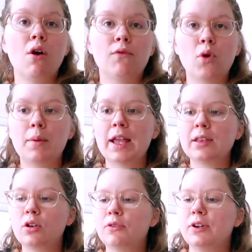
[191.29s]
for my
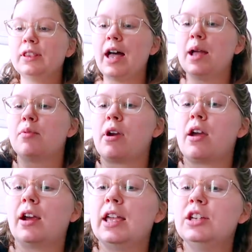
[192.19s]
little free
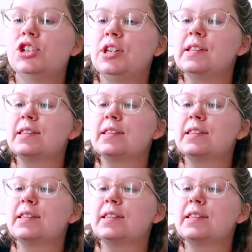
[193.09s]
library, she